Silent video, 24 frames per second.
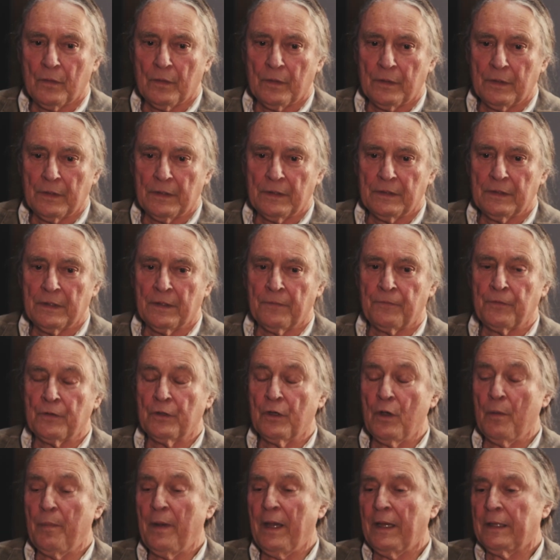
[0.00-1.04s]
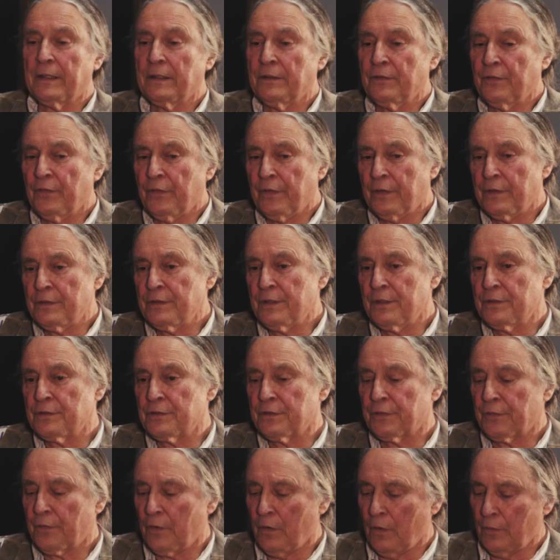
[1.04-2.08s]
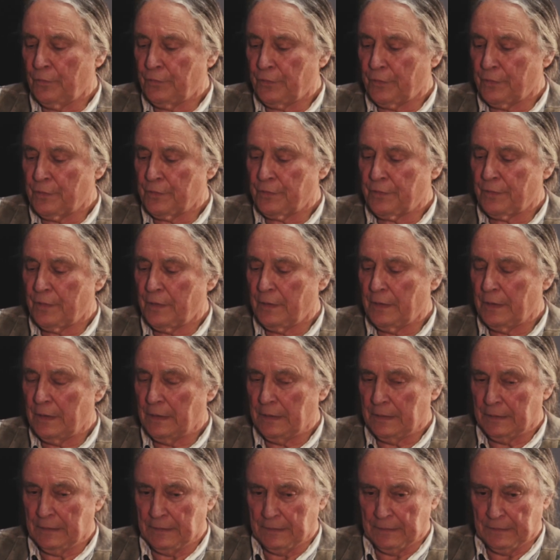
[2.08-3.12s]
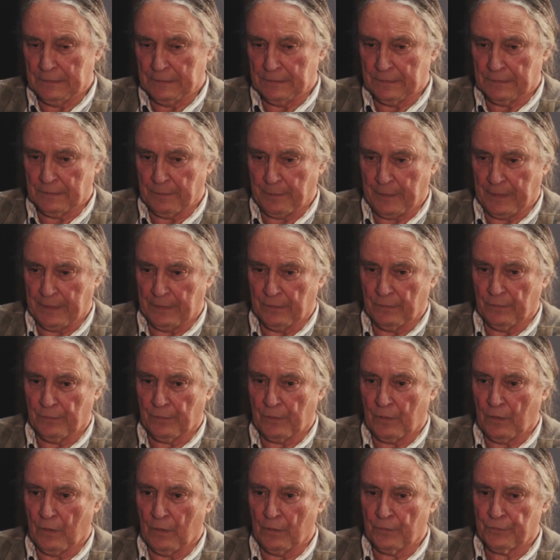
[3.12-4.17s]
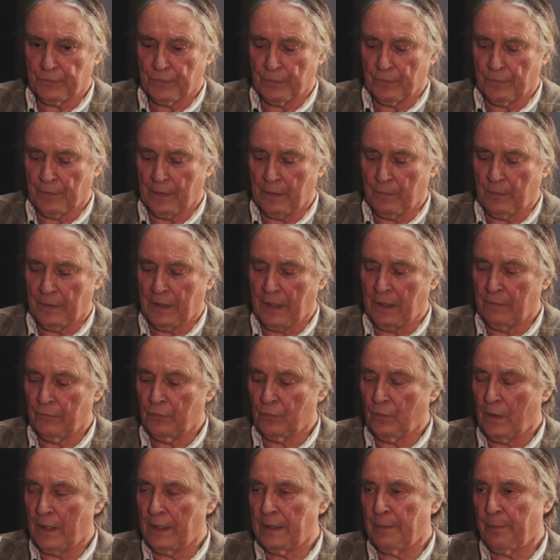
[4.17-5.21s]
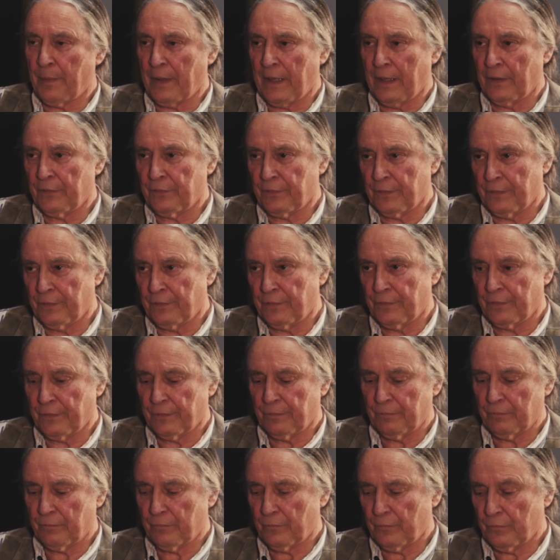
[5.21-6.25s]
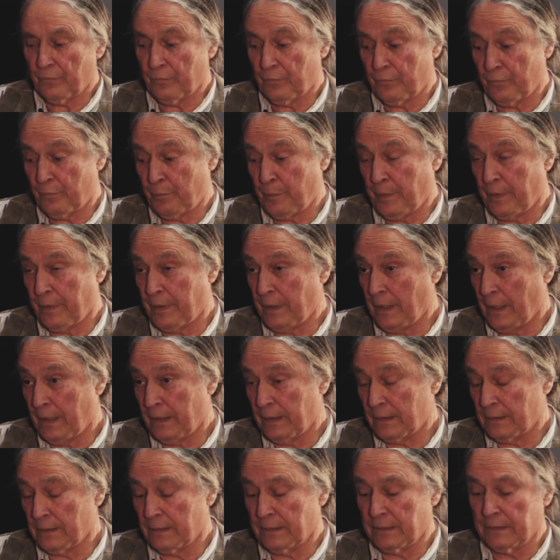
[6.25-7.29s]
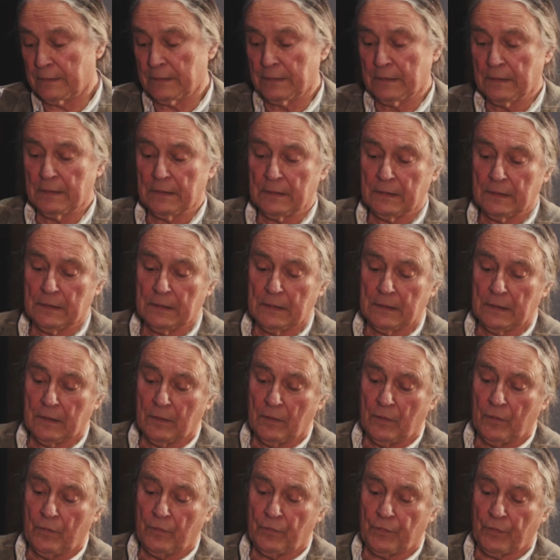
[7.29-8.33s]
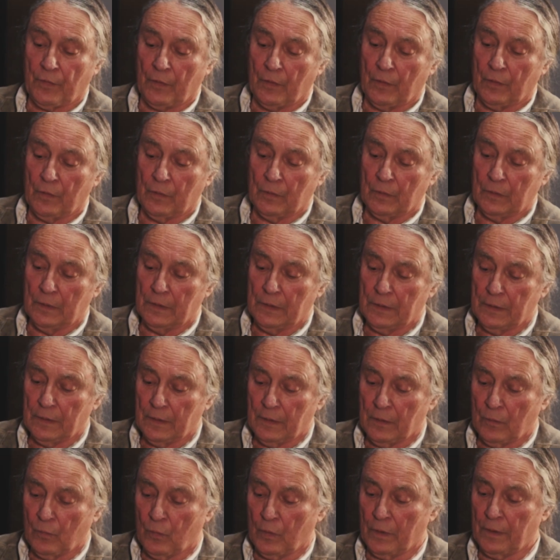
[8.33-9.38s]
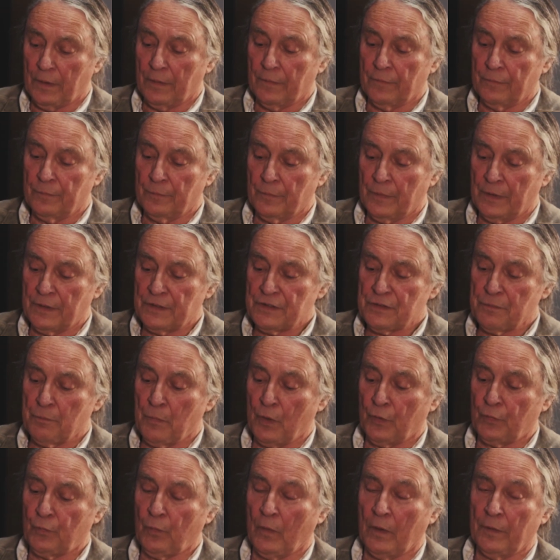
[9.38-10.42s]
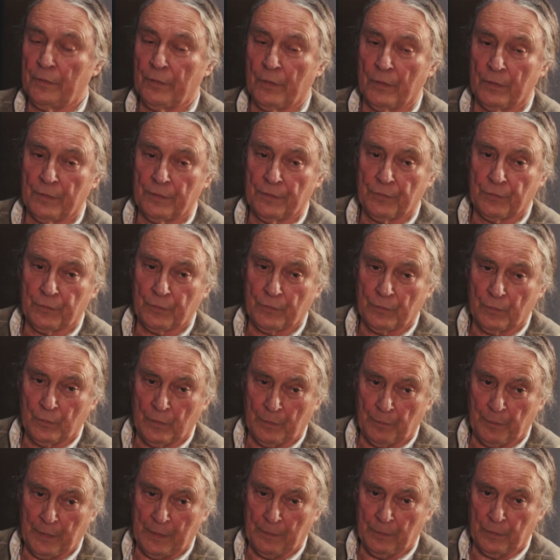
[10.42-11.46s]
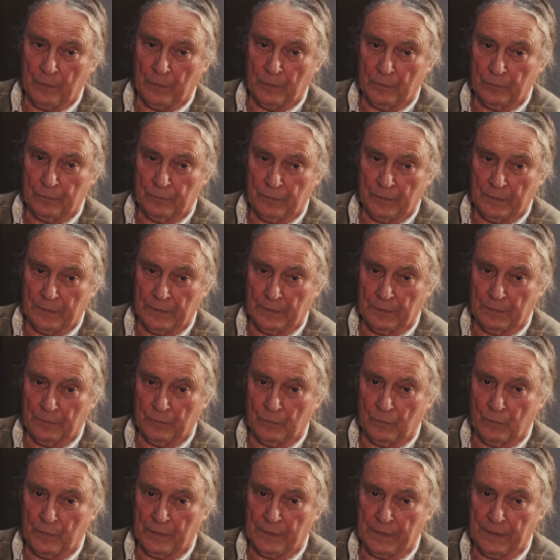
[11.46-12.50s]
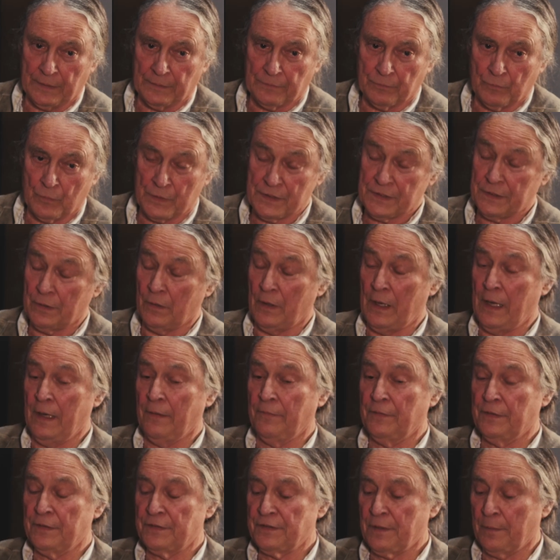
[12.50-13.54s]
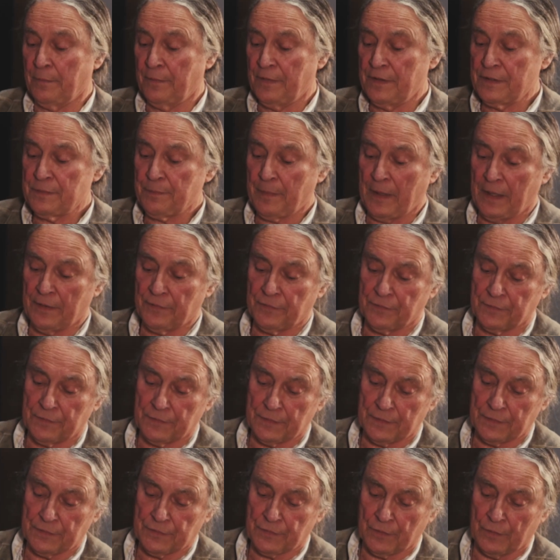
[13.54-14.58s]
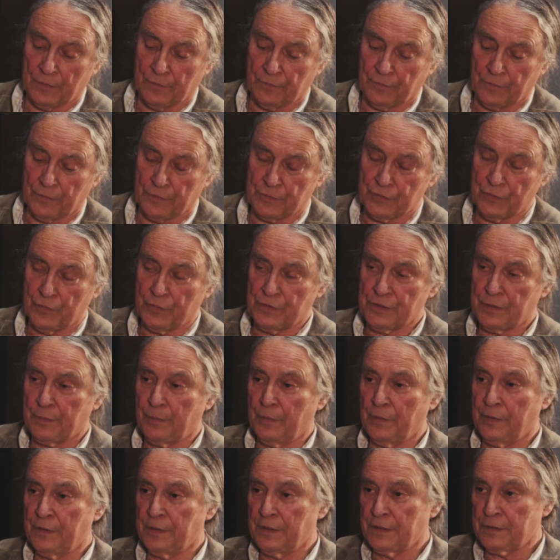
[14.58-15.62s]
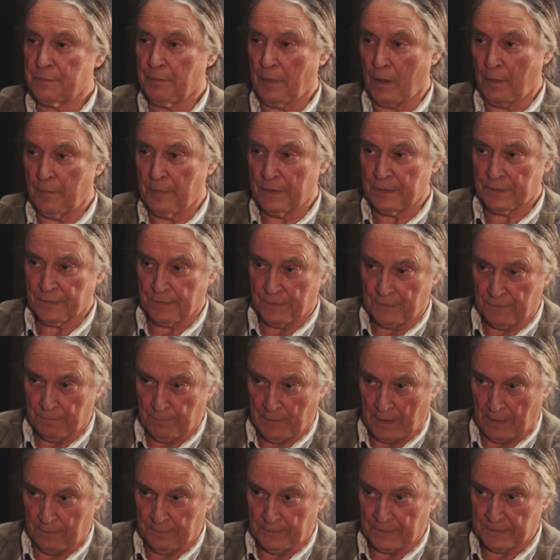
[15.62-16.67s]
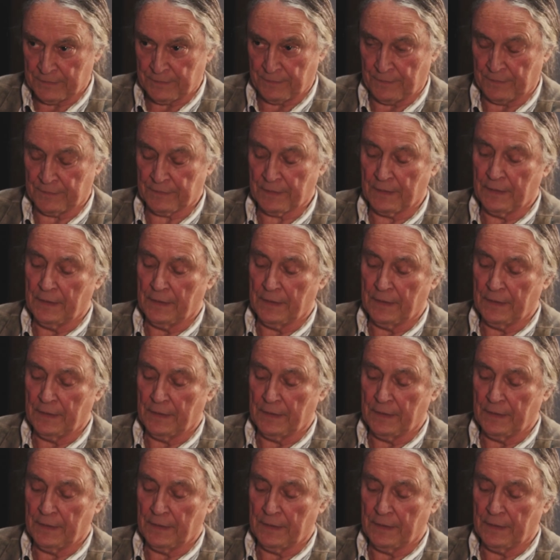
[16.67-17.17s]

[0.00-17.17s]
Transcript: if you go back into the indigenous cultures, uh, depending on the culture, they would have a rite of passage mm-hmm. periodically. So one of them that's most well known is when people uh, we we still have these some of these passages. So for the Jewish community, it's bar mitzvah and bat mitzvahs.